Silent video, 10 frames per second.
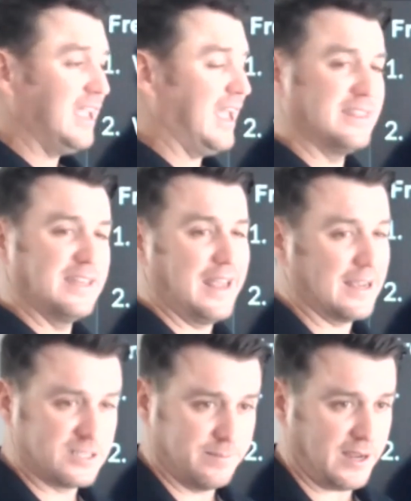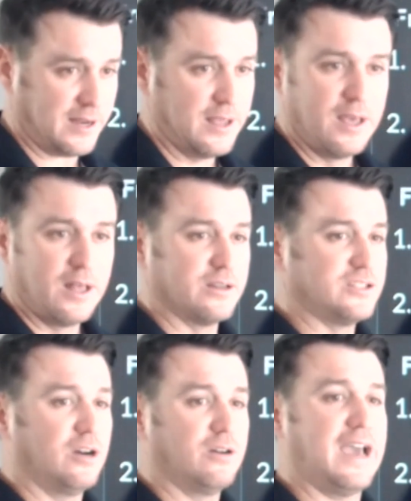and then extubate. There
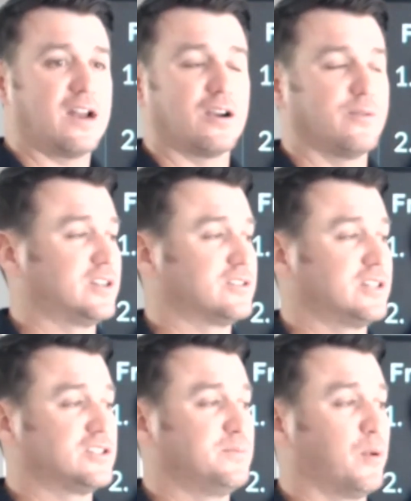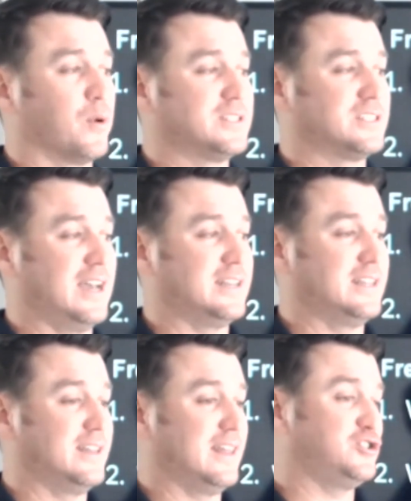is no data or research that supports this
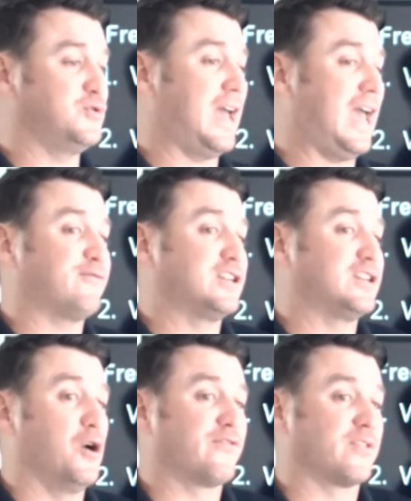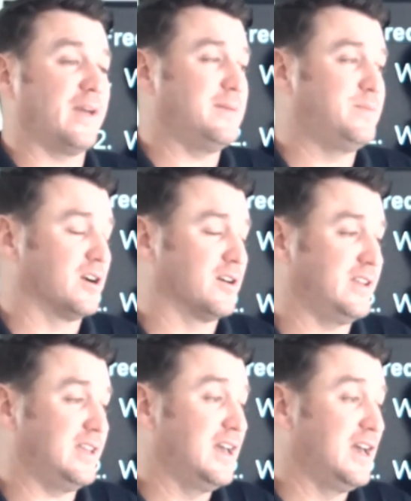idea that you have to go from
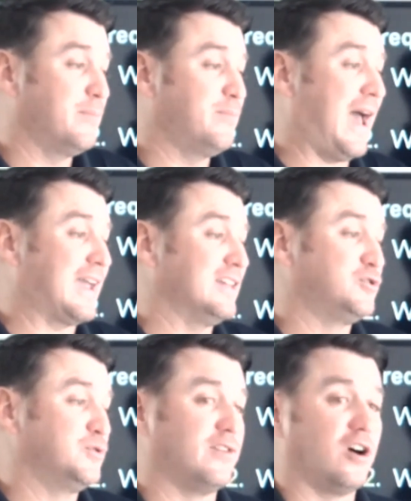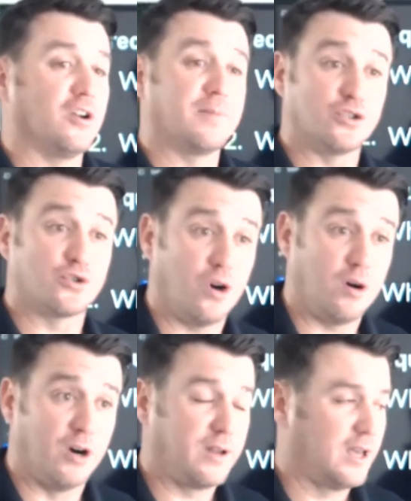APRV back into a volume
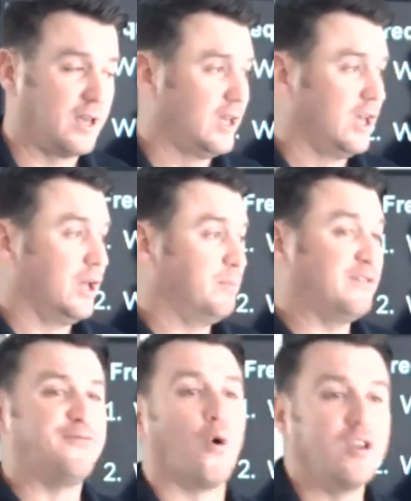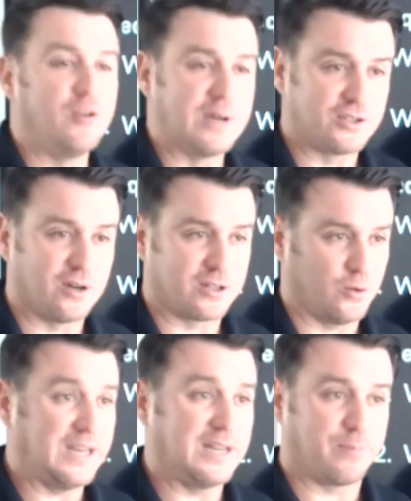control mode before you can start
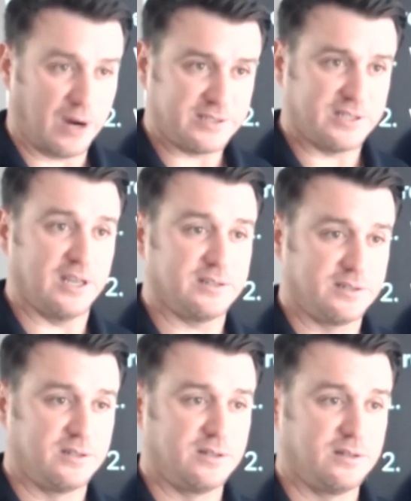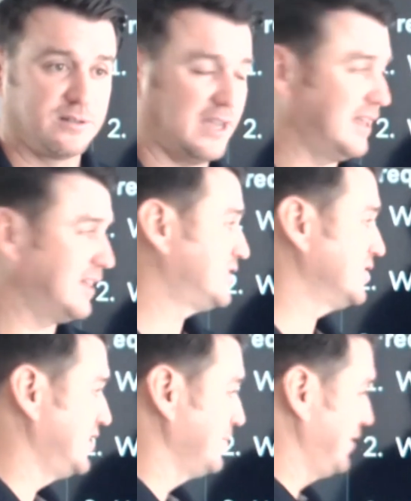the weaning process. Okay, that's
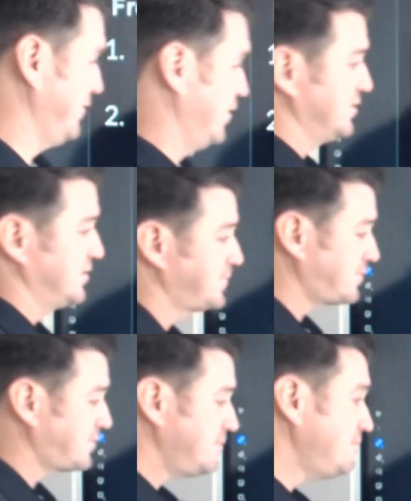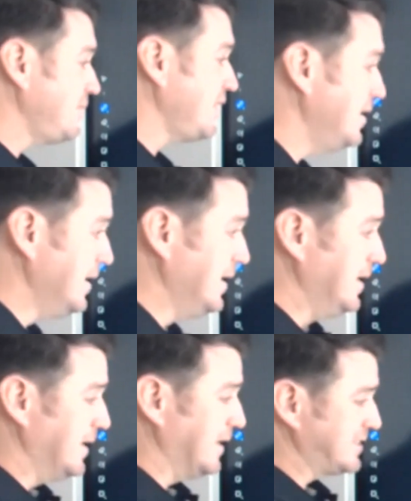just simply false.
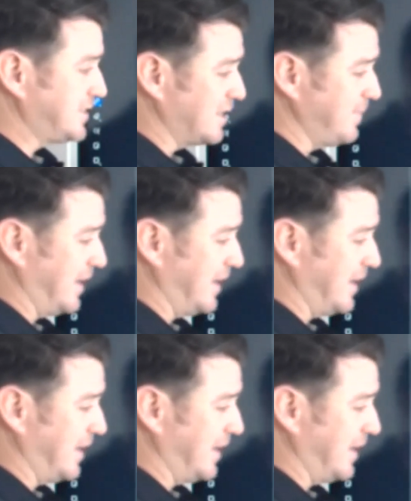Uh, let's talk